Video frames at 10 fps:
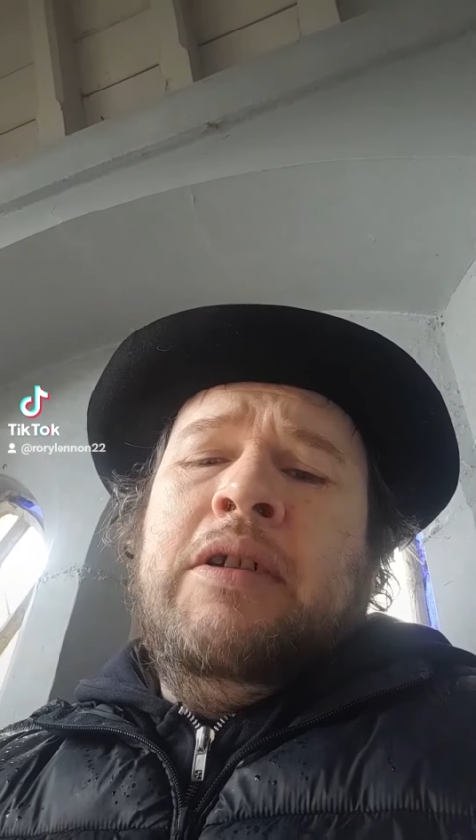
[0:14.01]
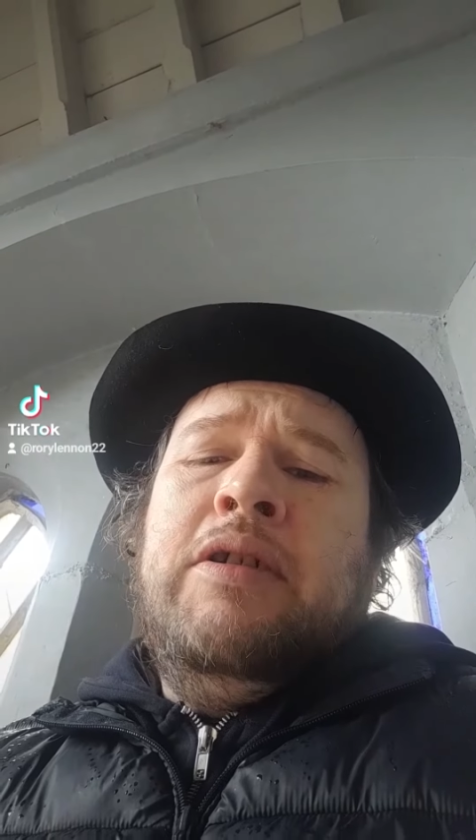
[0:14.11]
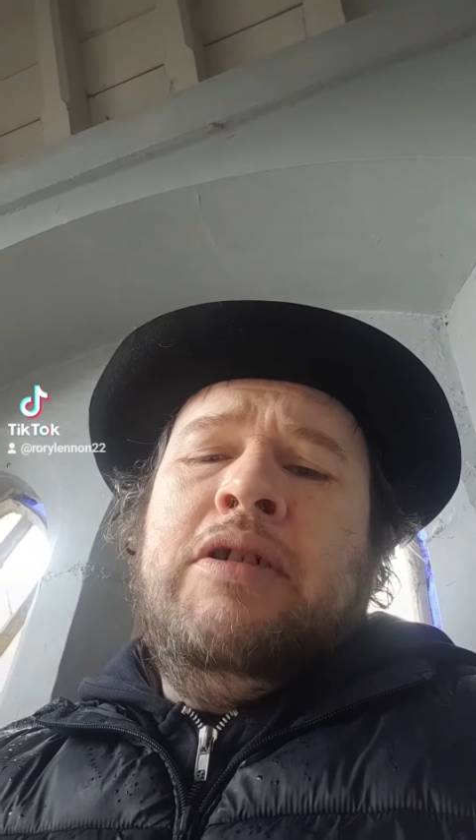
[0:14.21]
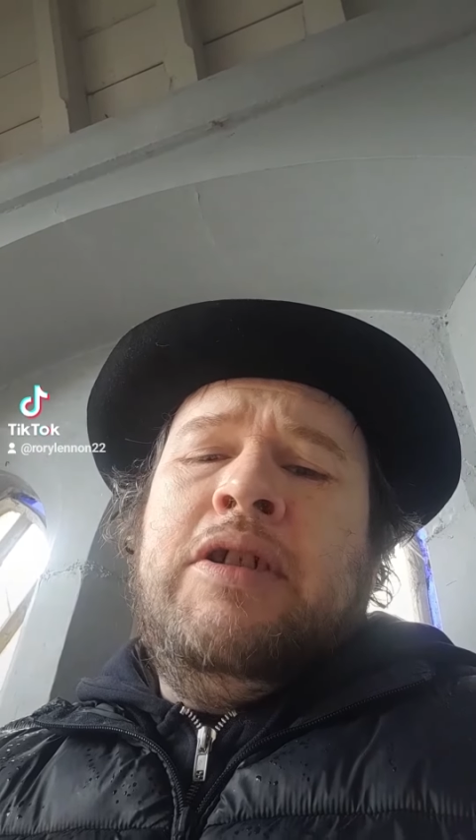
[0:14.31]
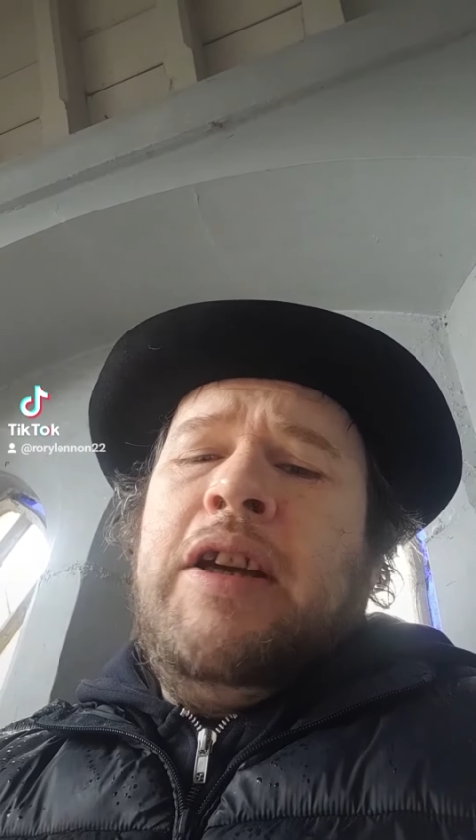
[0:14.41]

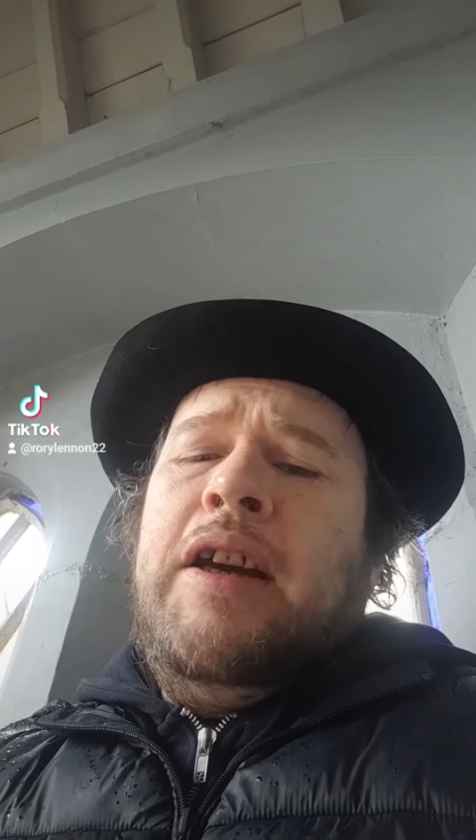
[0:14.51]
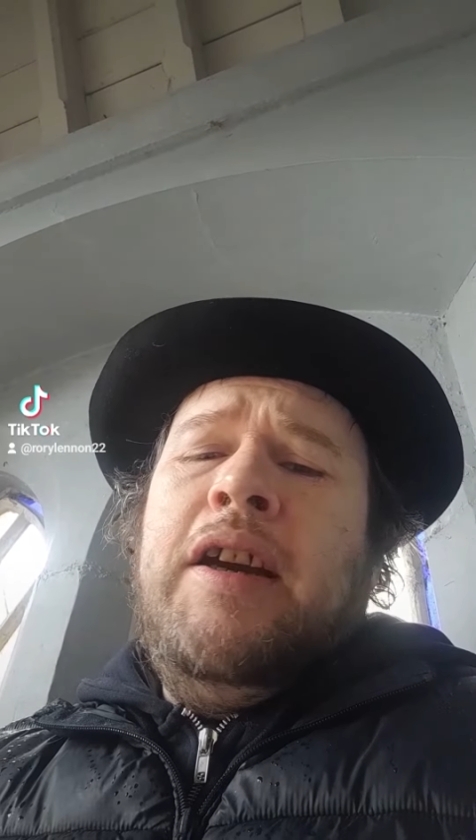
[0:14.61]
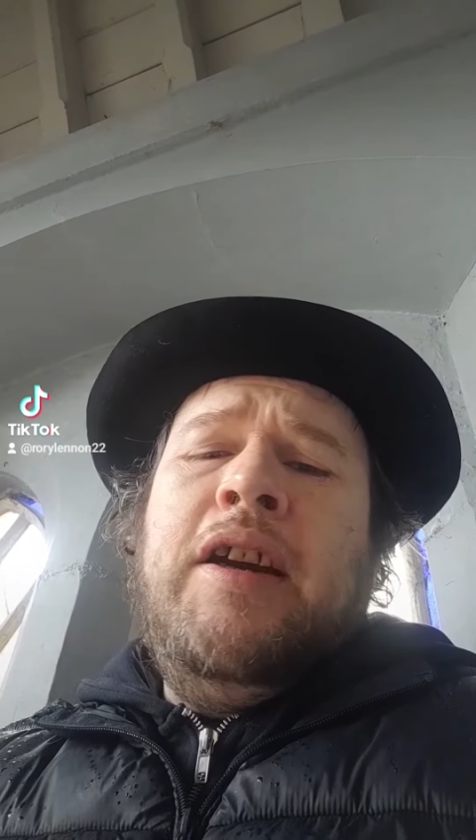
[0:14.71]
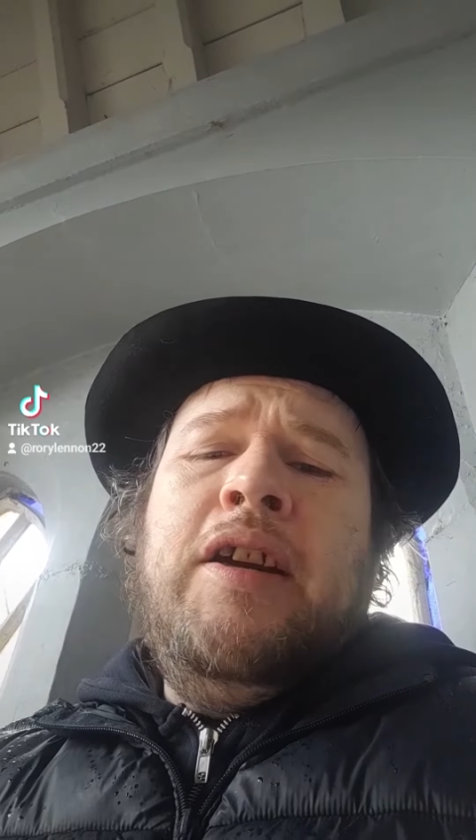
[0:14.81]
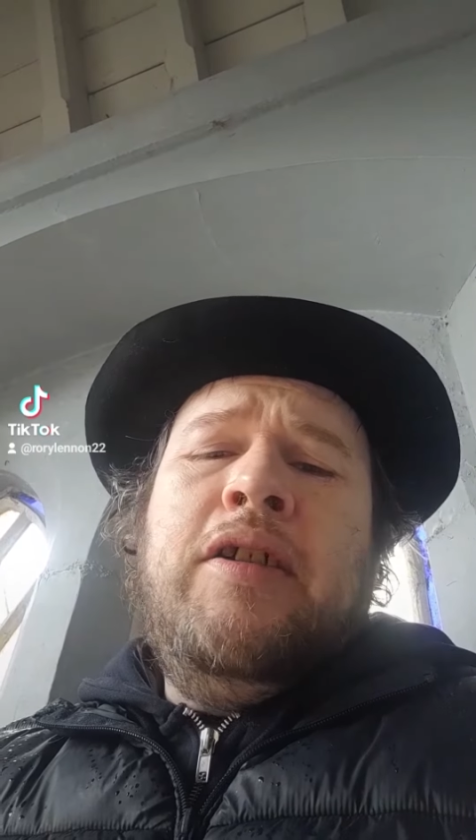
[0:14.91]
to
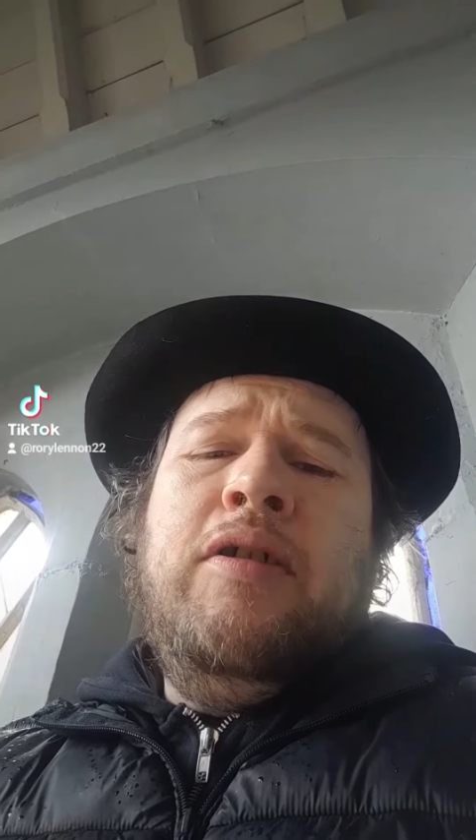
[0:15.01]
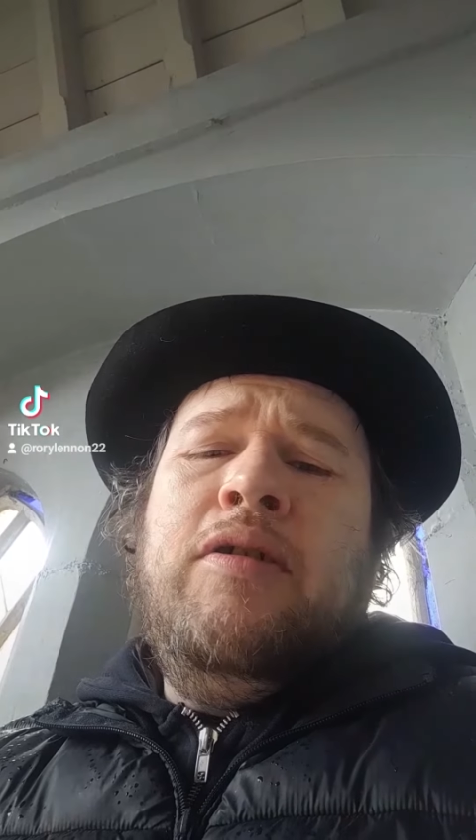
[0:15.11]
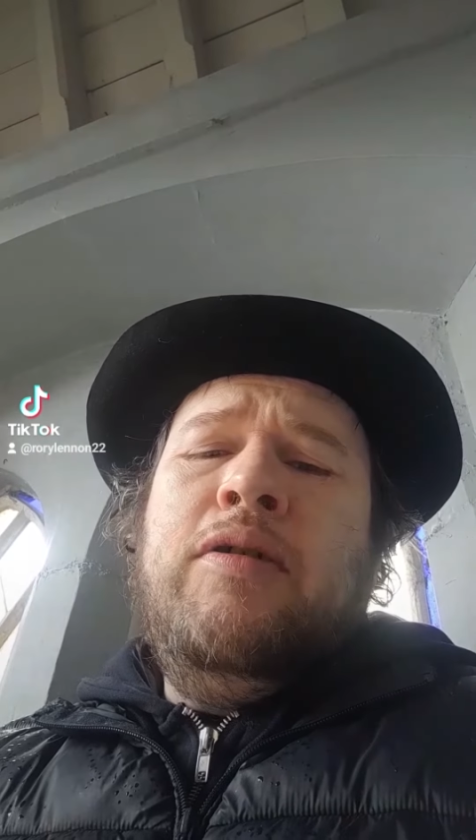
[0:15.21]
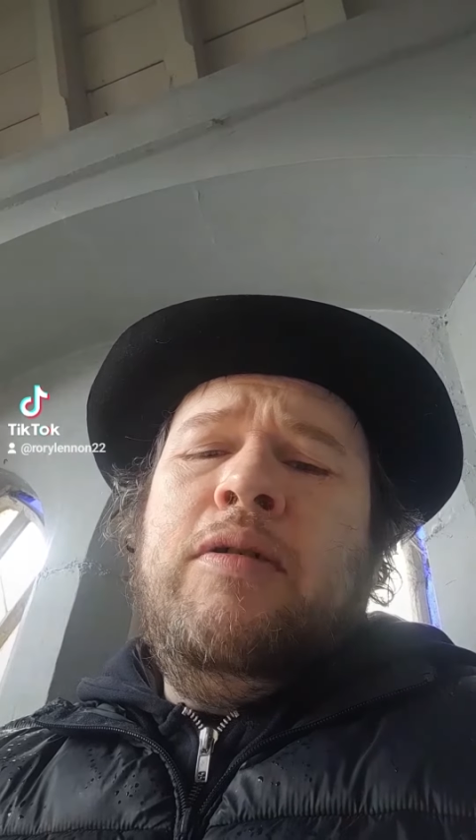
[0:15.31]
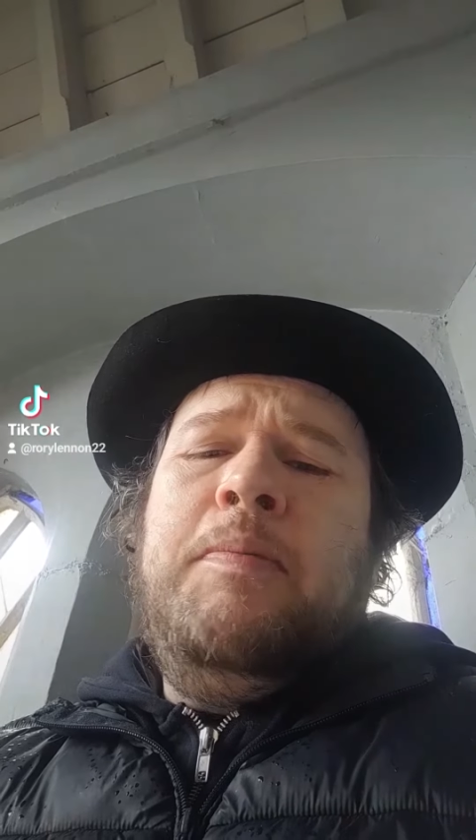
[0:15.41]
say
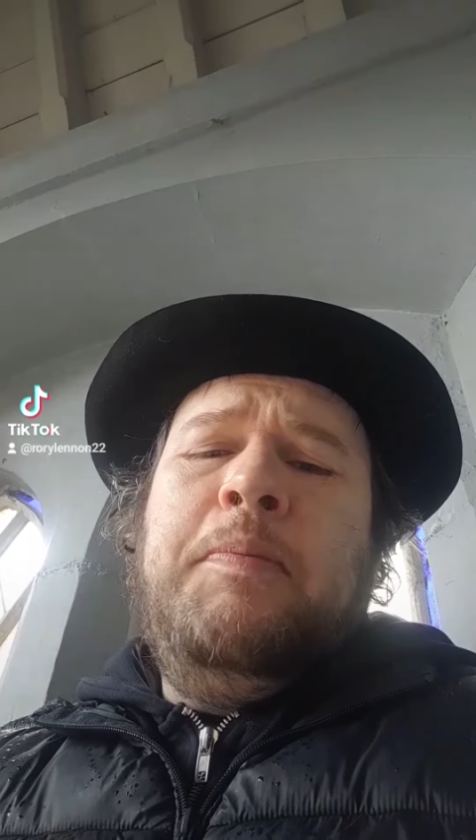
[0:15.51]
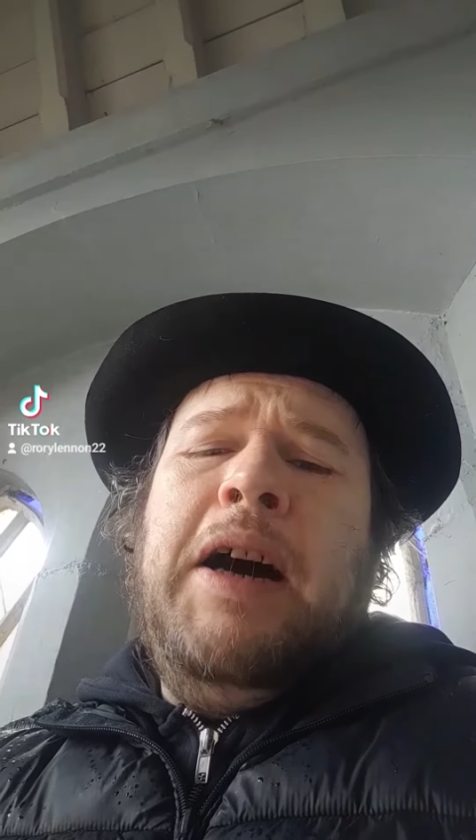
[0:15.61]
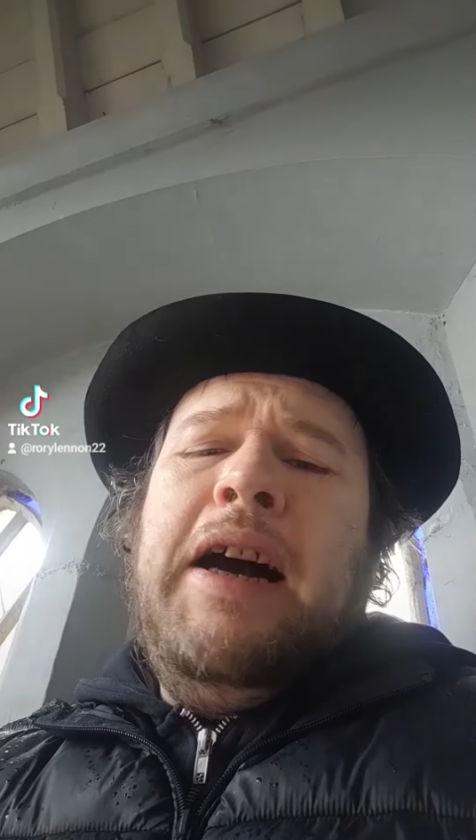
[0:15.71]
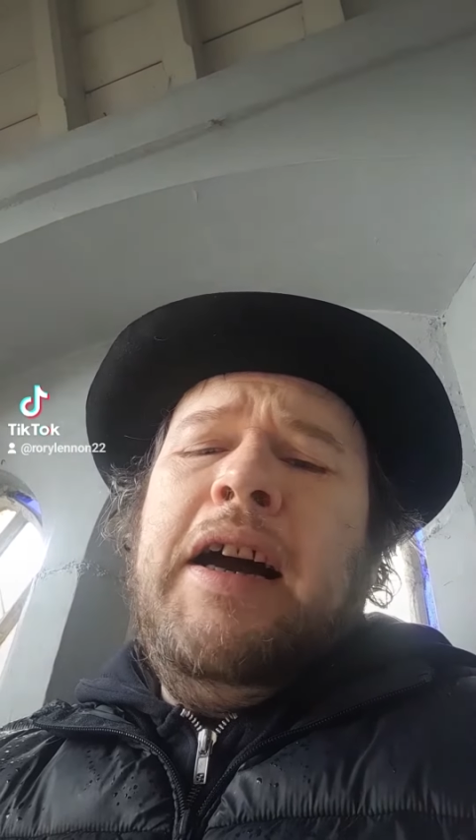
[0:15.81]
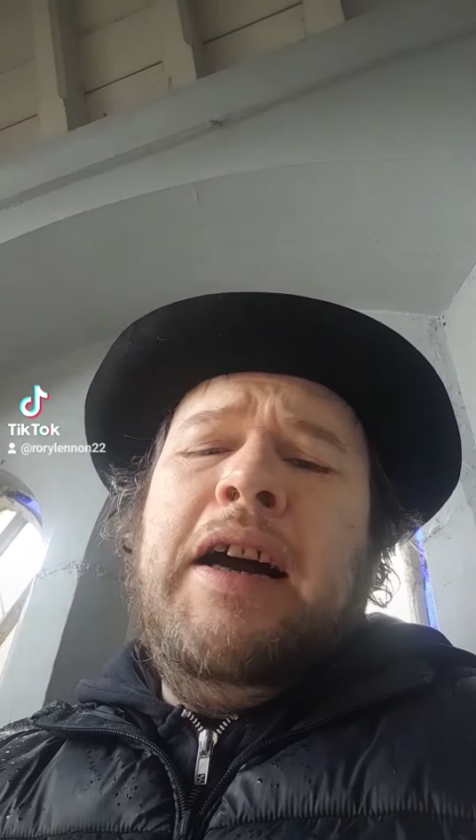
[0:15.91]

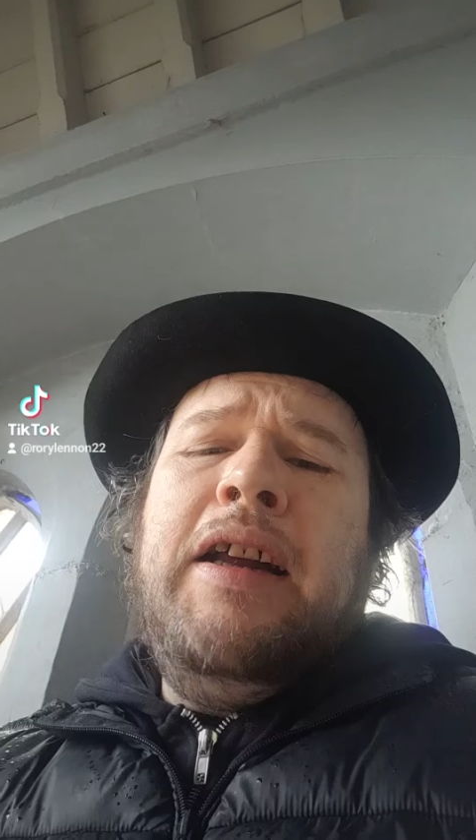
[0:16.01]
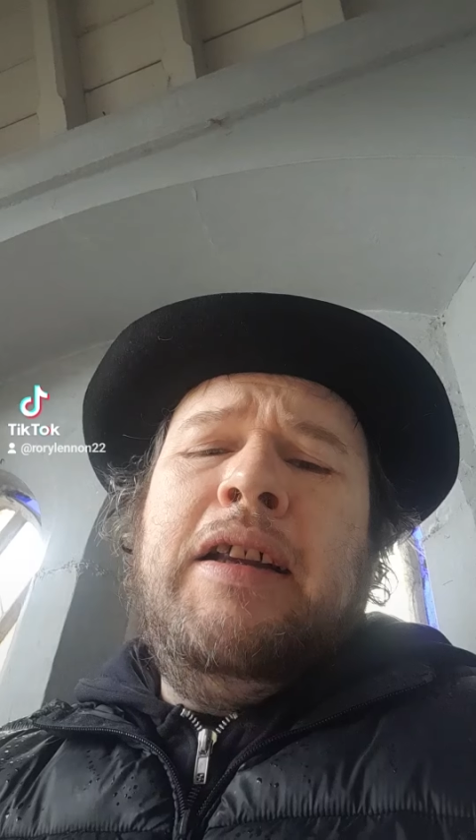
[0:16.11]
goodbye